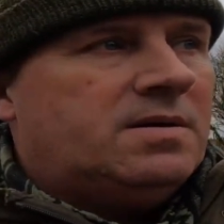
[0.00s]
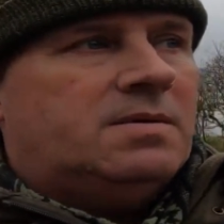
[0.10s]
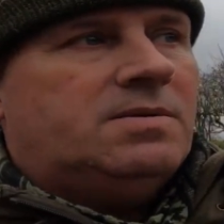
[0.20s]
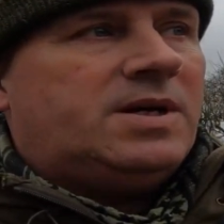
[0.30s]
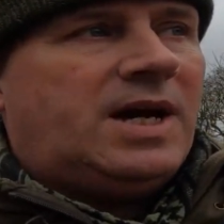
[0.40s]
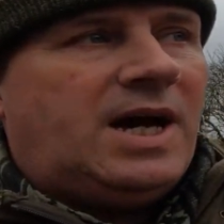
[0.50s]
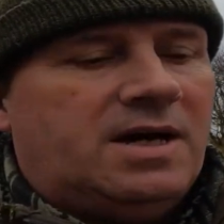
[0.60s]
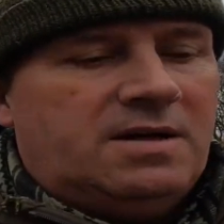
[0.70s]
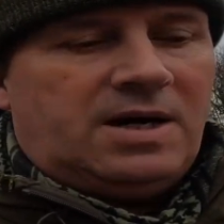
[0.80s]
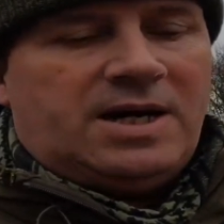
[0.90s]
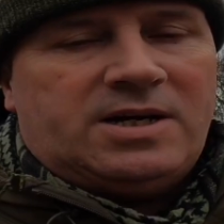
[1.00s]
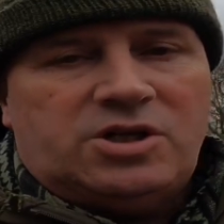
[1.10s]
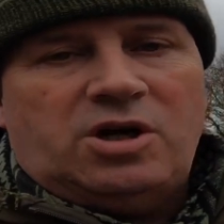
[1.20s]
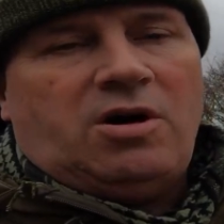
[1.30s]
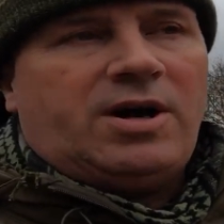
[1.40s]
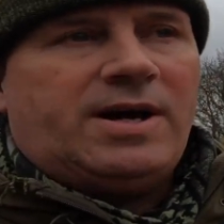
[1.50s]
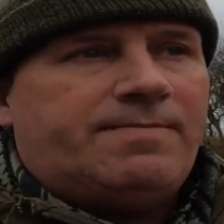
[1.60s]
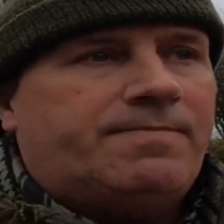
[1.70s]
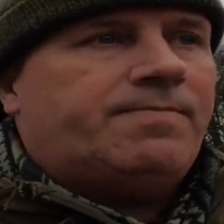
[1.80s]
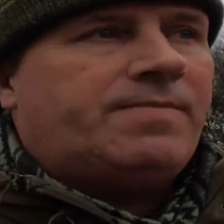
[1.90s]
But yeah, I enjoy it.
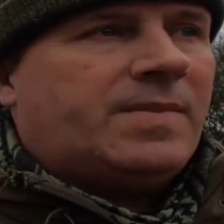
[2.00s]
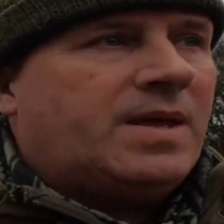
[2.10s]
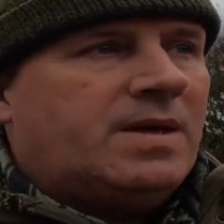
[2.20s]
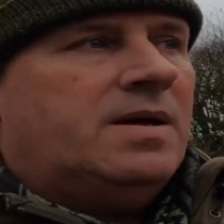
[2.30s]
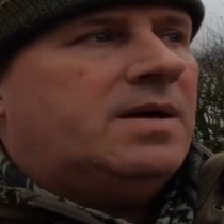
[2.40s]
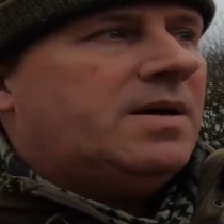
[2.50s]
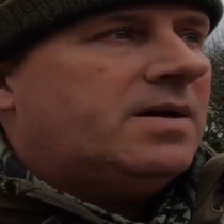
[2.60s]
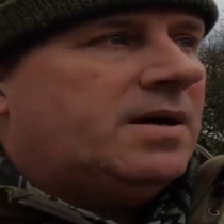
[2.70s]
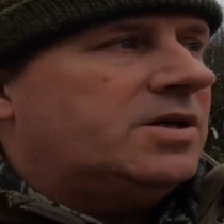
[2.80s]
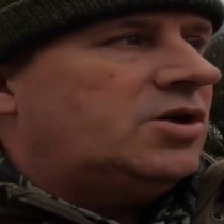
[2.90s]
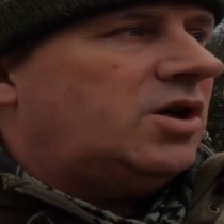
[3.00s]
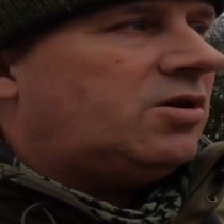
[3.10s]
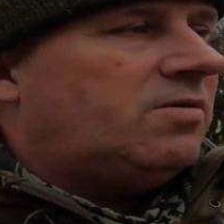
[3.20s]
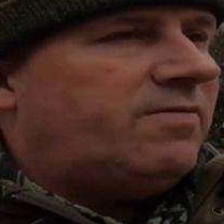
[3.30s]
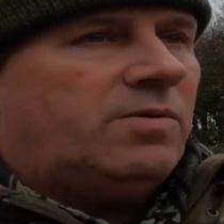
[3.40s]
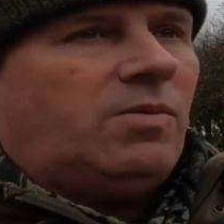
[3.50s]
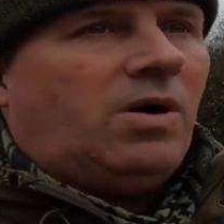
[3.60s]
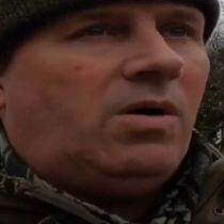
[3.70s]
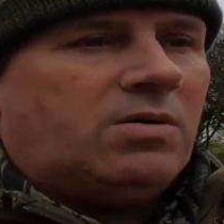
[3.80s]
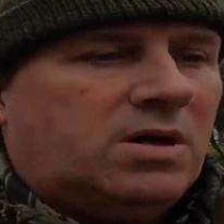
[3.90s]
Enjoy going for a
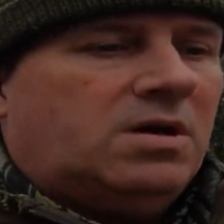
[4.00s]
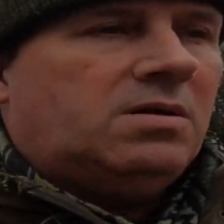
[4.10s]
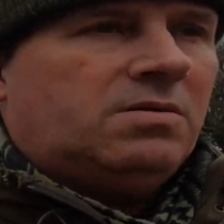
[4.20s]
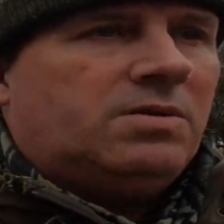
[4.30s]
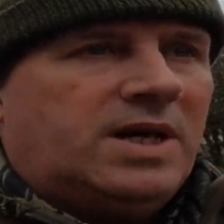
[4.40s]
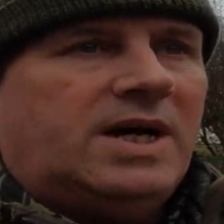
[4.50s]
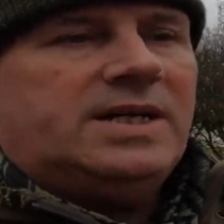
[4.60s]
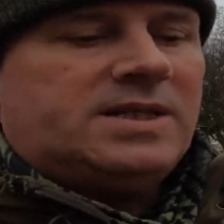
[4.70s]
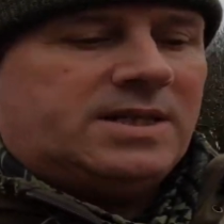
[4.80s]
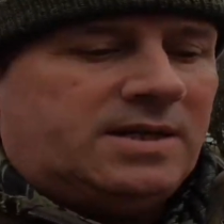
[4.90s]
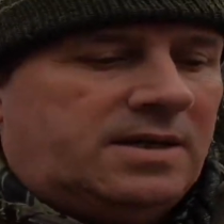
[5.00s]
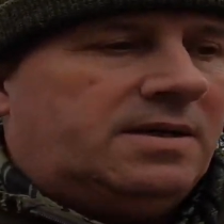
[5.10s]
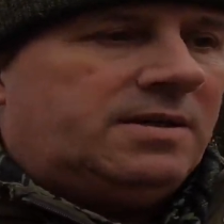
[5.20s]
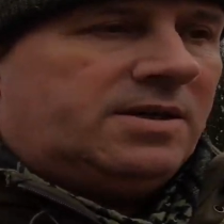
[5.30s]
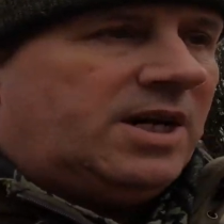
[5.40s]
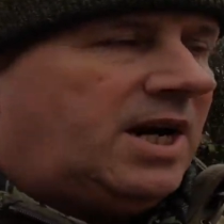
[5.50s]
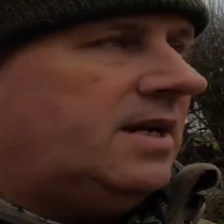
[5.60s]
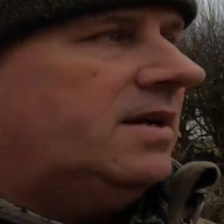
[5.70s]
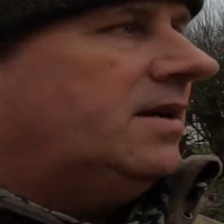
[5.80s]
walk with Ace and Jan.